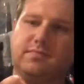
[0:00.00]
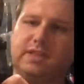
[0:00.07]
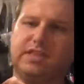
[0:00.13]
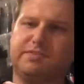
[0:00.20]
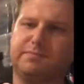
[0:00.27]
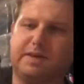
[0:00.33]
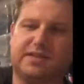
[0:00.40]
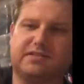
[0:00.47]

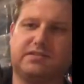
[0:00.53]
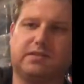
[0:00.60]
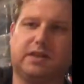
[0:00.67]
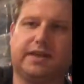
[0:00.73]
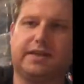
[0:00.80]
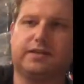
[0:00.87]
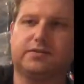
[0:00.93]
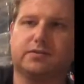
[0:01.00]
it's by
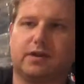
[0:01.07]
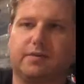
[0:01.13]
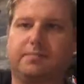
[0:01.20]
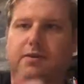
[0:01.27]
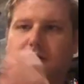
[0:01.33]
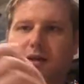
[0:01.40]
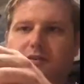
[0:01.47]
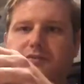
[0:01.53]
Slick
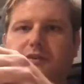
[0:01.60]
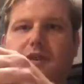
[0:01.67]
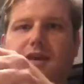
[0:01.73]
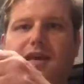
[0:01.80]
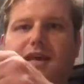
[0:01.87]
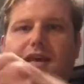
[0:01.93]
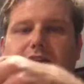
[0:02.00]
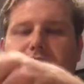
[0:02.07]
tripods.
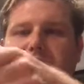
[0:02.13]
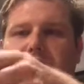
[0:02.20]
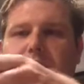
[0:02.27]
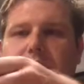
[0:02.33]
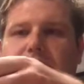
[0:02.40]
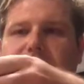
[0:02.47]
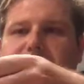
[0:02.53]
If it's not a